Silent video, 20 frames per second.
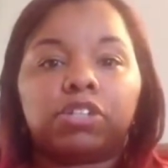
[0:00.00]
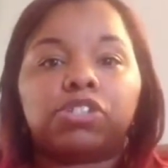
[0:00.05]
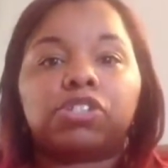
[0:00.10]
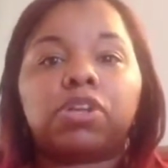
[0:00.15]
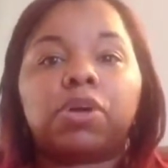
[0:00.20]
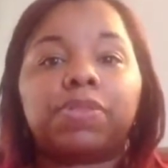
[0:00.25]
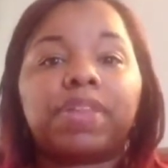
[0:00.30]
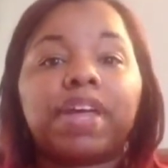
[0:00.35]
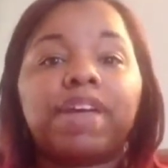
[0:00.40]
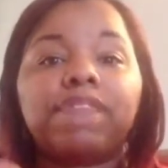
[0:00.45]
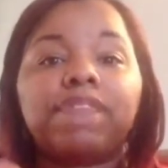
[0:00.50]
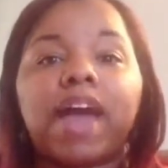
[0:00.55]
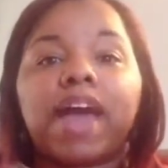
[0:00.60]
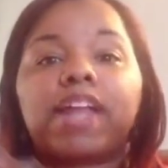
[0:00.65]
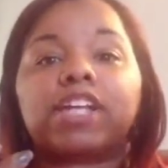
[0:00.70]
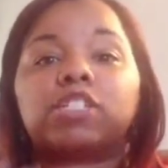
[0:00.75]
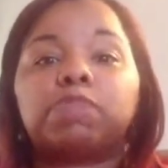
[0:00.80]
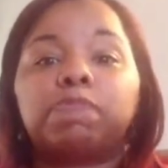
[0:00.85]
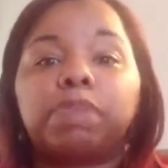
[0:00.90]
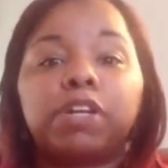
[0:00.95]
So they've got
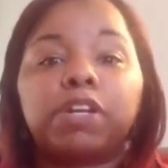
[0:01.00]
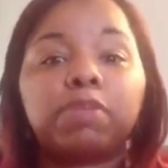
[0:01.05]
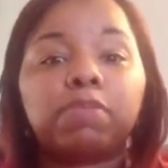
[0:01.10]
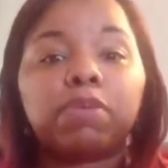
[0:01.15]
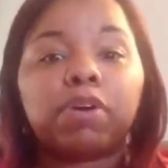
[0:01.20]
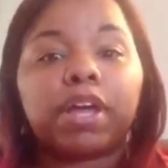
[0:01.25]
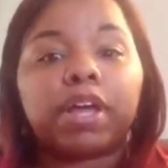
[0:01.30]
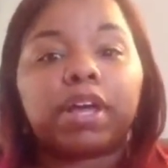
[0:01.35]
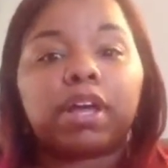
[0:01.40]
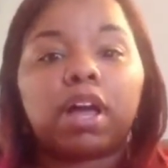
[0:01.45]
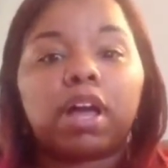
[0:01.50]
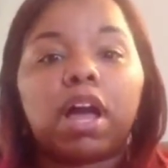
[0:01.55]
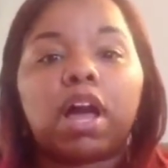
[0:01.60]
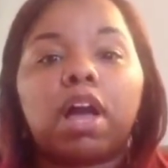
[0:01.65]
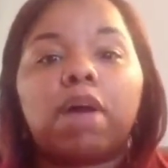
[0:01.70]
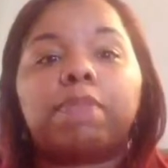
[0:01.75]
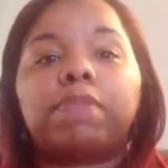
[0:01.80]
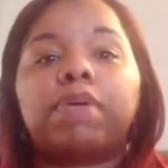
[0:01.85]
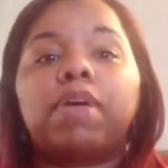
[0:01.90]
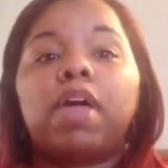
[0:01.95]
expendable
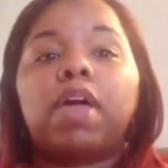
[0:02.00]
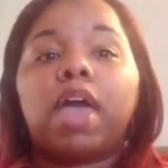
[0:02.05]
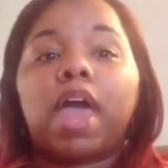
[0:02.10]
income,